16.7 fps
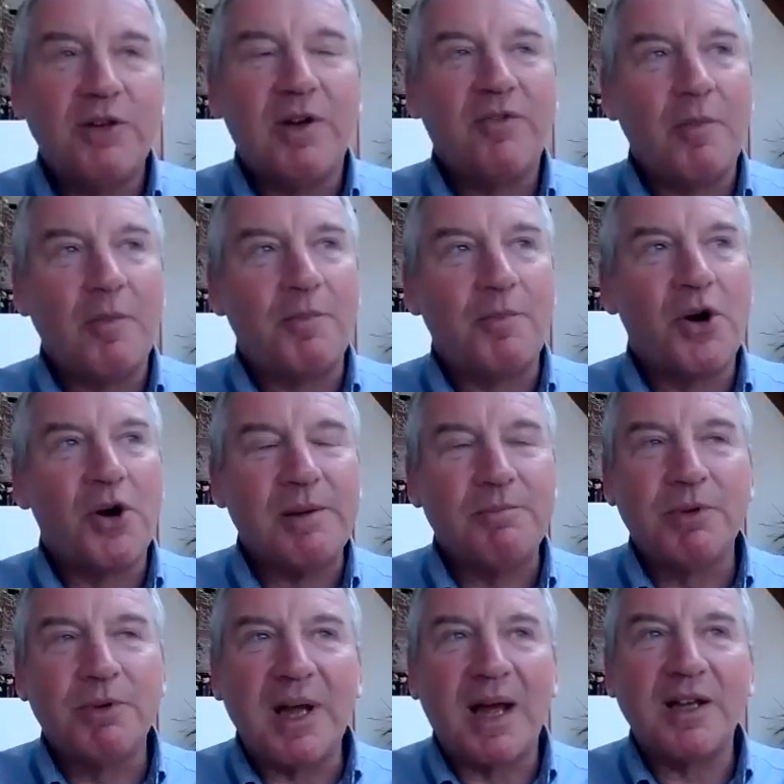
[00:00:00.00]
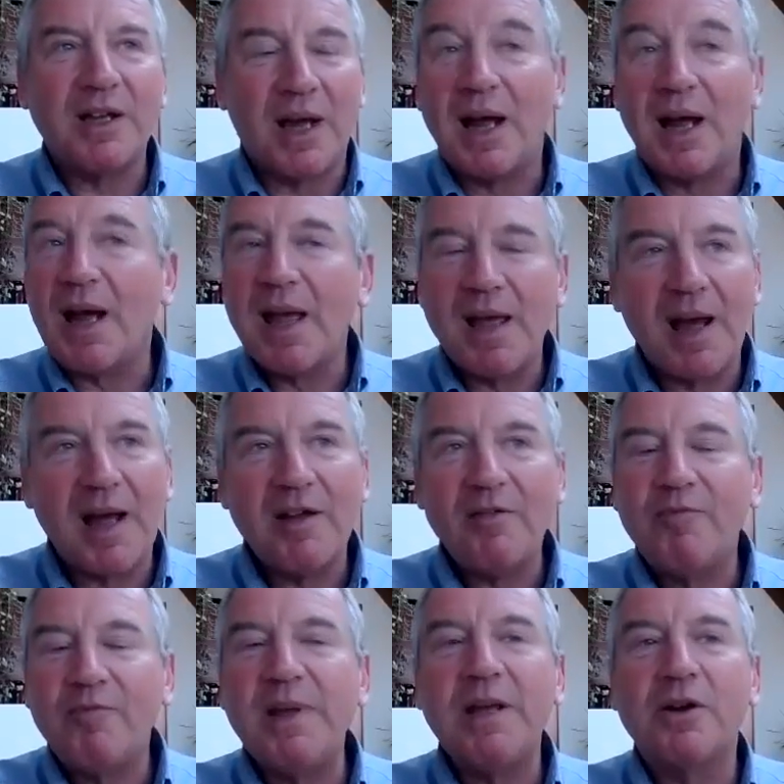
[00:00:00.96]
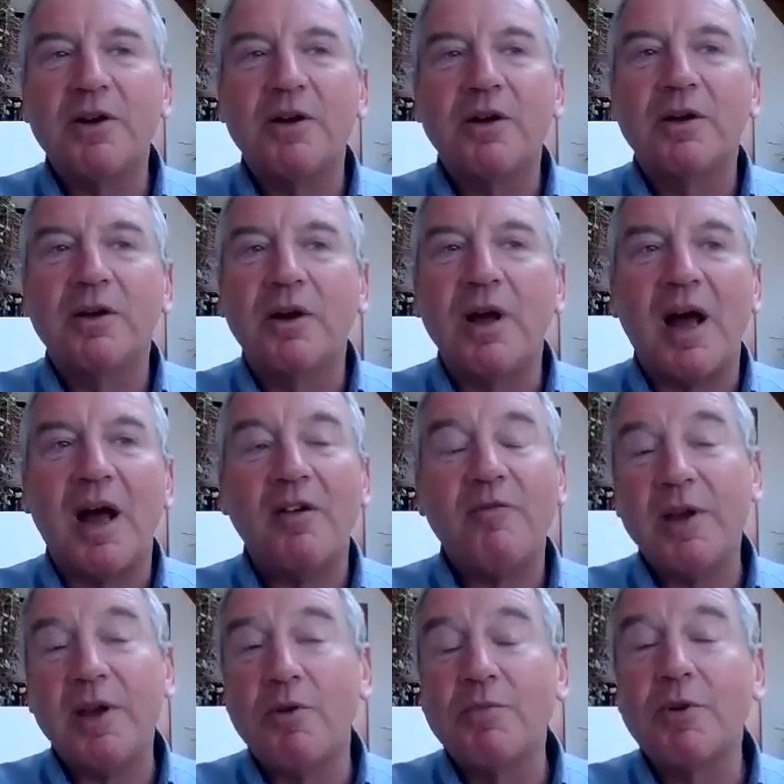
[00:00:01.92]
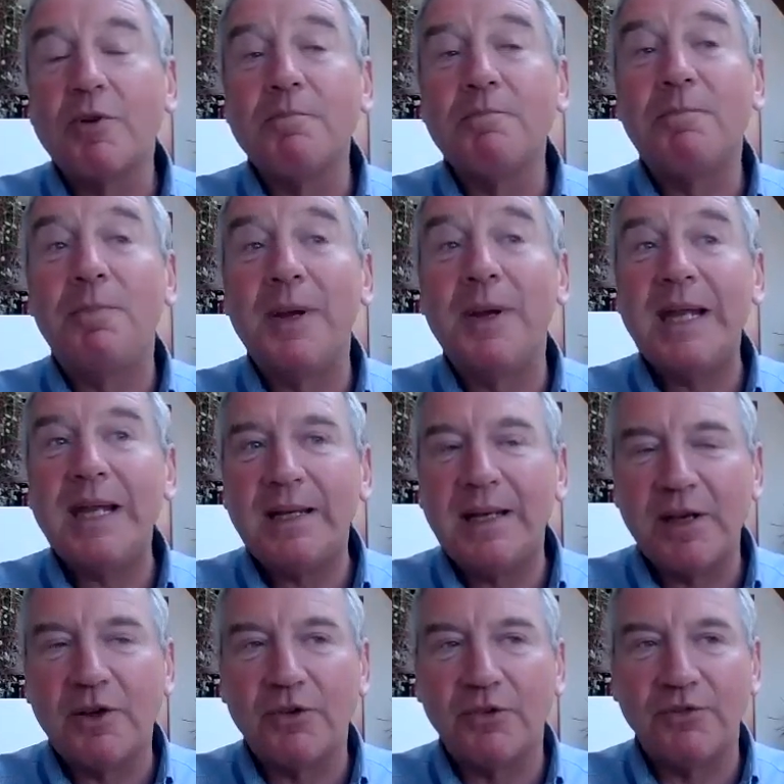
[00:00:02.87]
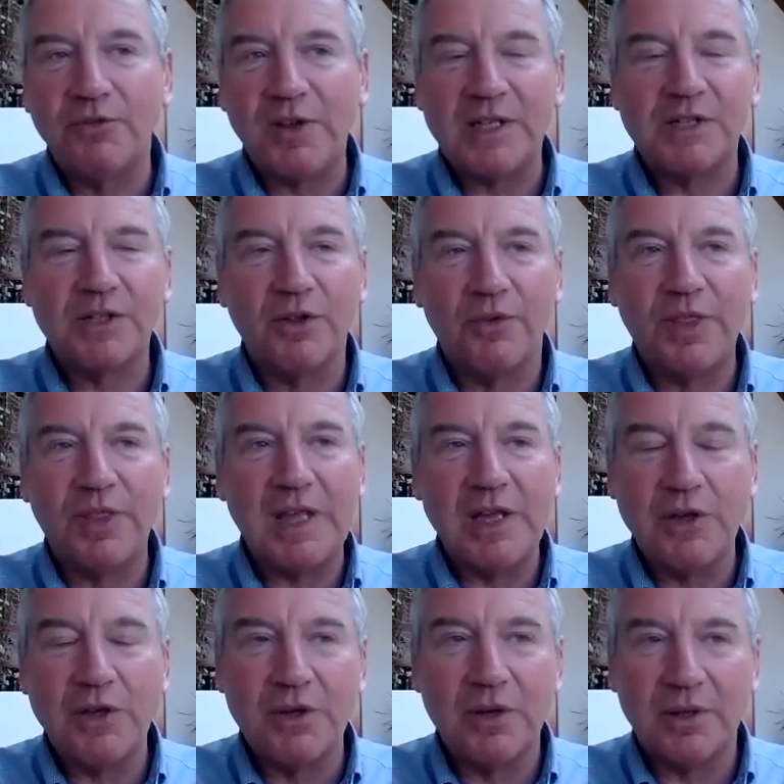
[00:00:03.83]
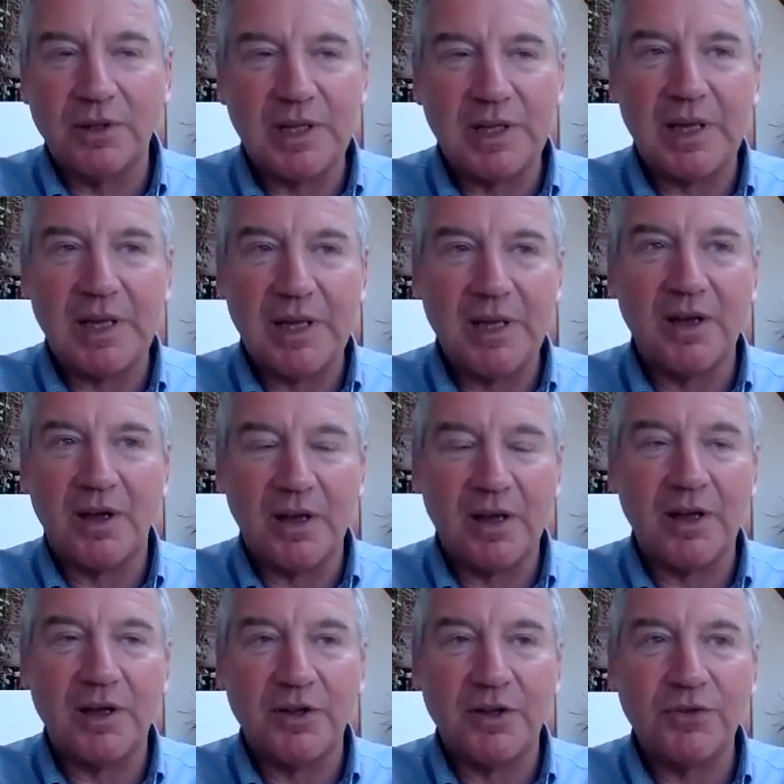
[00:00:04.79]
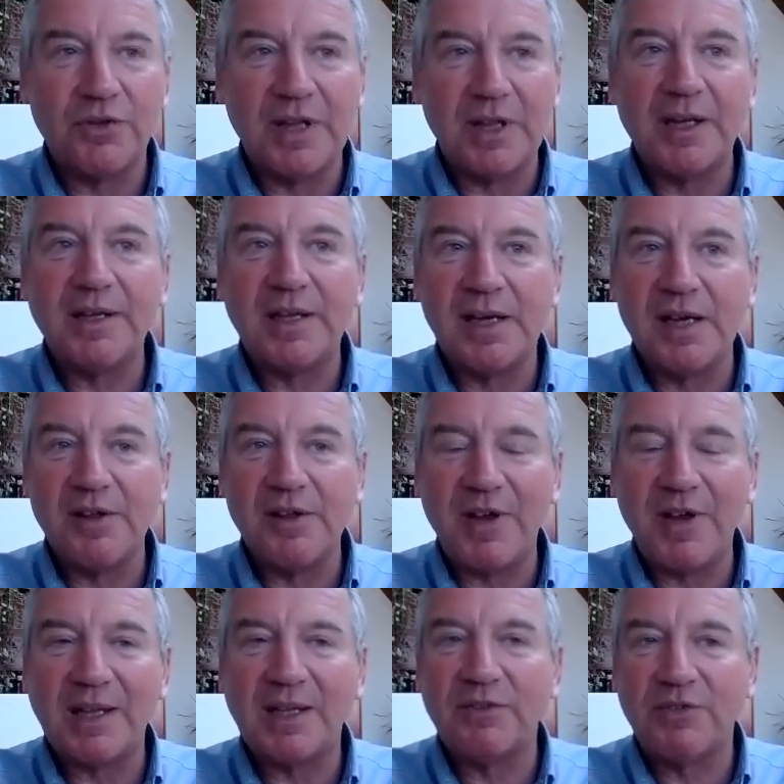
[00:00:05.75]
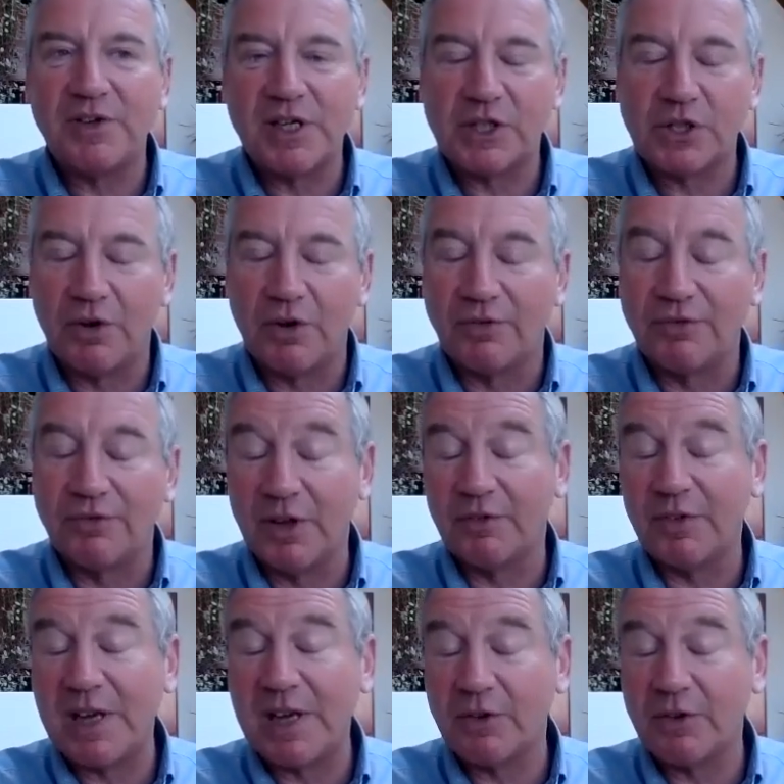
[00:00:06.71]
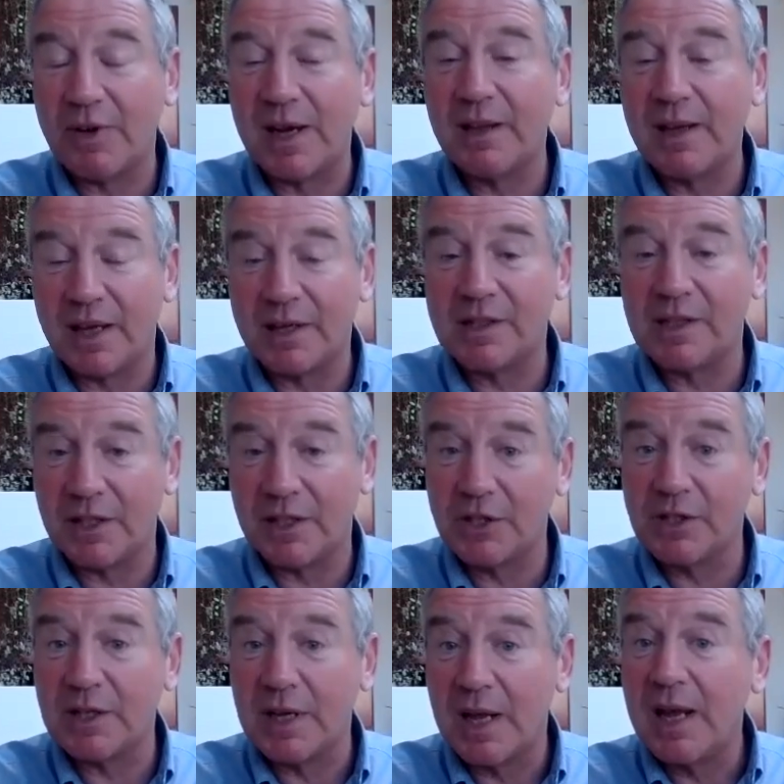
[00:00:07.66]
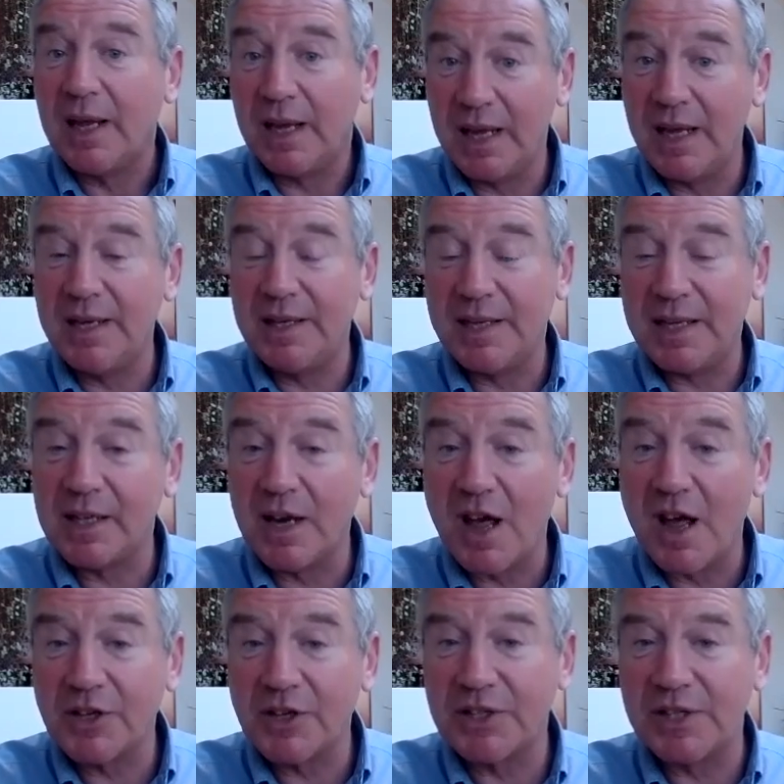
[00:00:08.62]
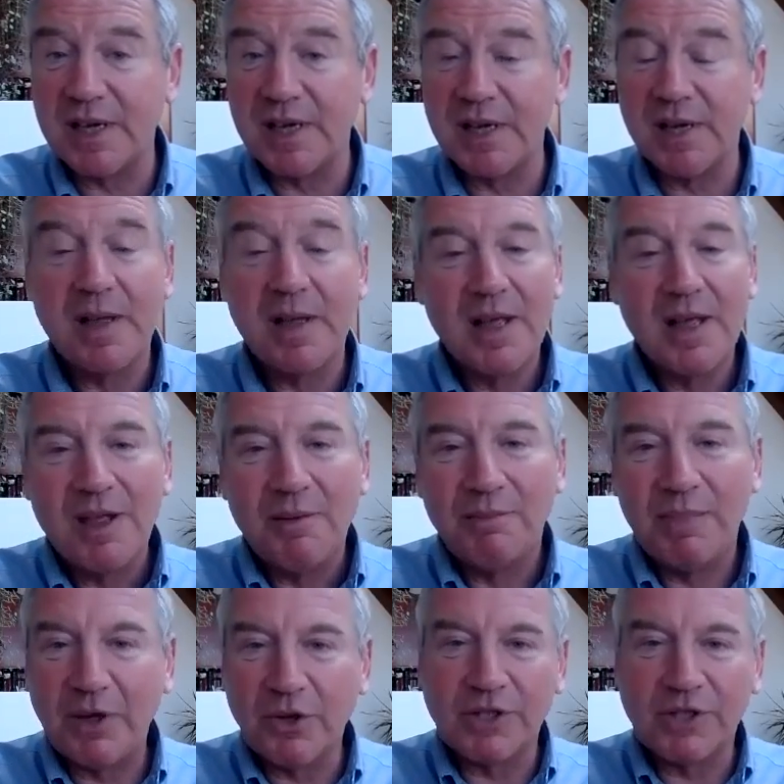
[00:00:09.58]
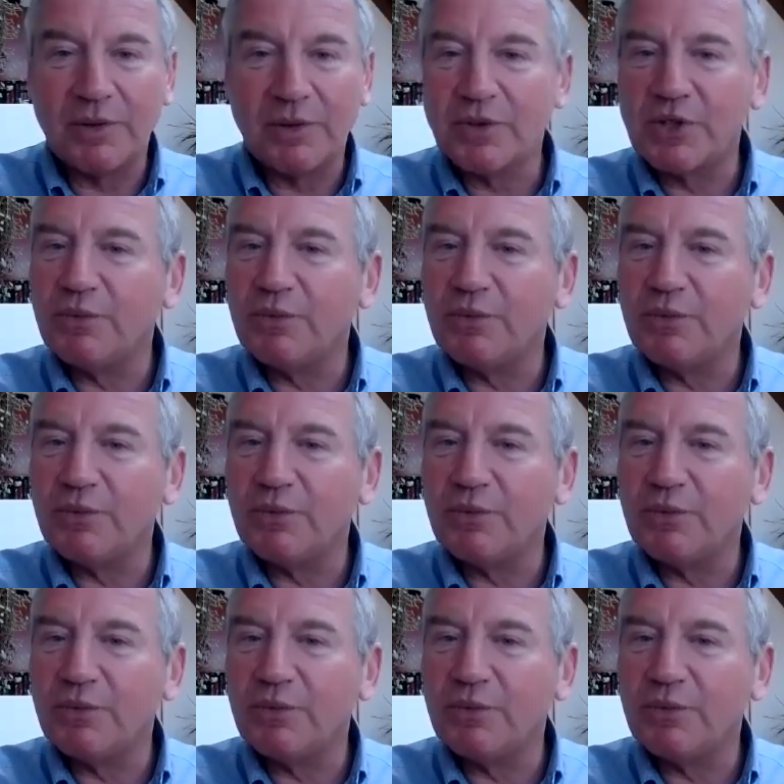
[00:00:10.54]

think you have a point, but I've become completely convinced of the utility and effectiveness of integrated care sessions in this last year, because